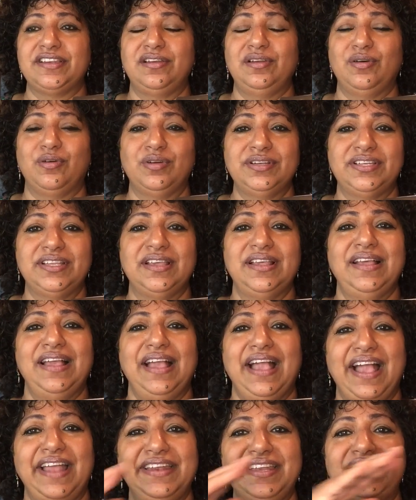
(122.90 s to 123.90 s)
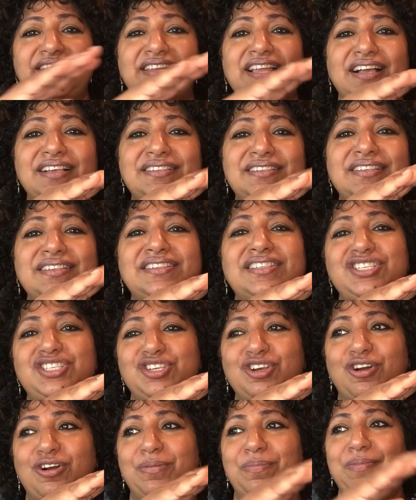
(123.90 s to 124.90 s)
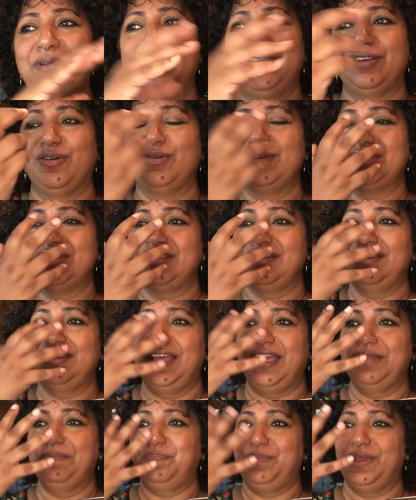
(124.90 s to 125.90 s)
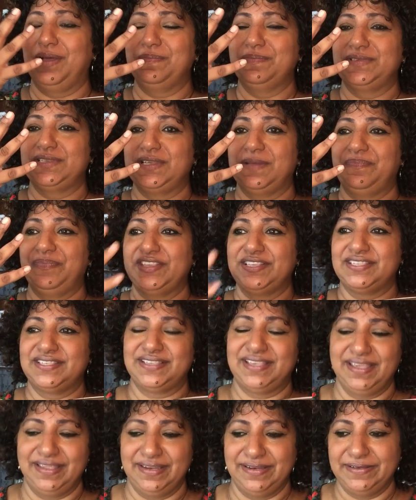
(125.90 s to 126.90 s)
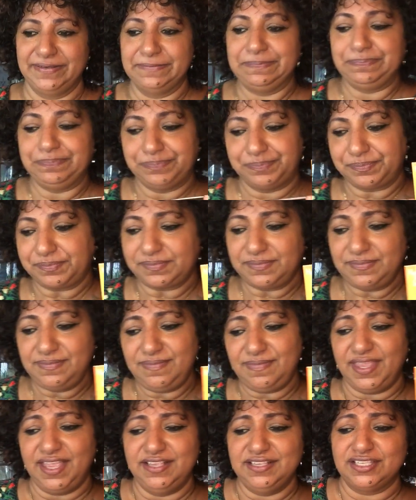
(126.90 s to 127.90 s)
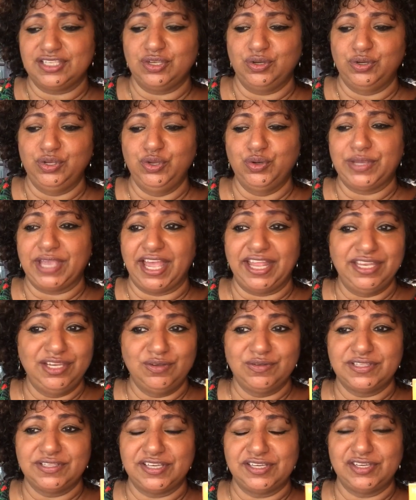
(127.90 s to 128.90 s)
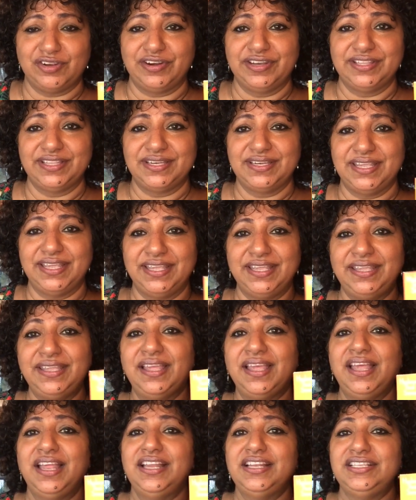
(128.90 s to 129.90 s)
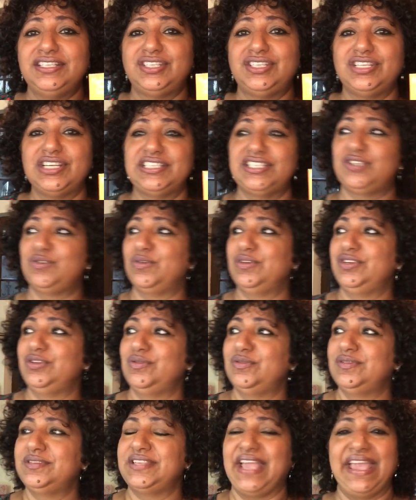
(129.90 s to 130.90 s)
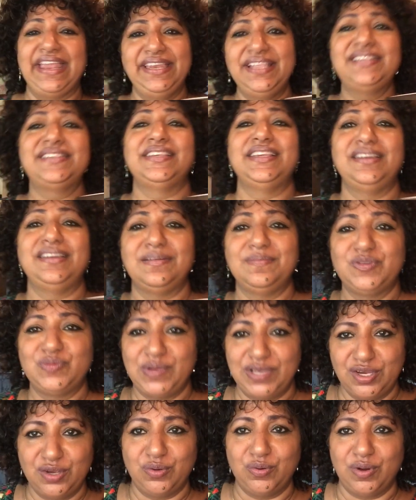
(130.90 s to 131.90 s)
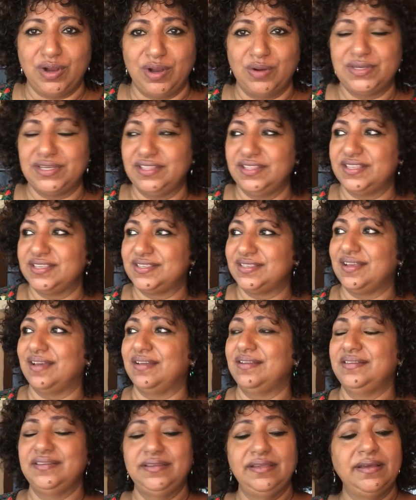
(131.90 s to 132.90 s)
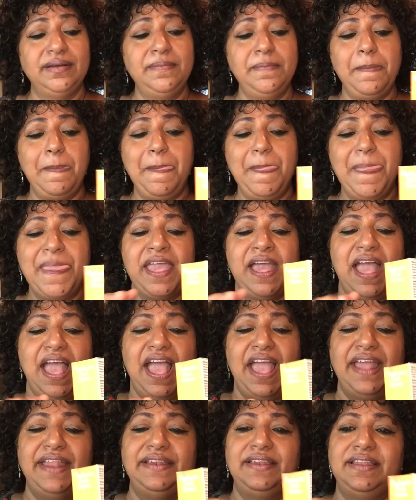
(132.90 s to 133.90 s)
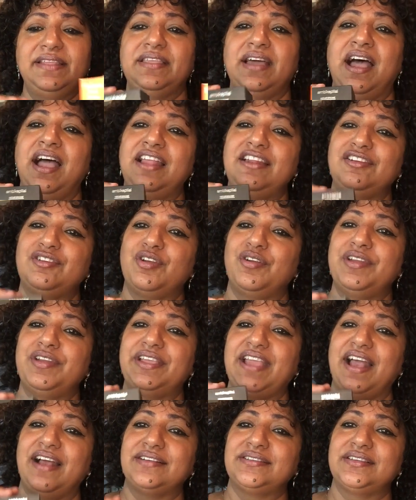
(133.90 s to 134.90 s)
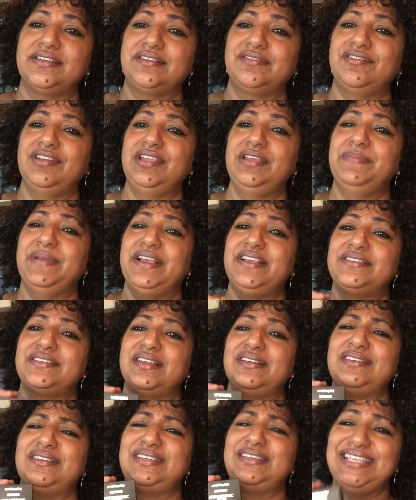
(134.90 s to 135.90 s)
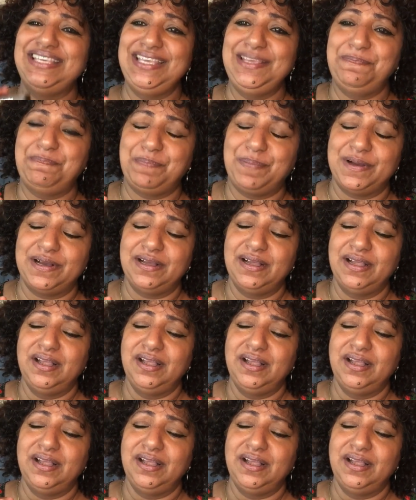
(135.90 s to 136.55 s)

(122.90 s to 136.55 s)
a lot and it does its job. It goes in and plumps up the skin. So you can use it during the day. Just don't use any serums when you go out in the sun. Yeah. And the hyaluronic acid cream is a deep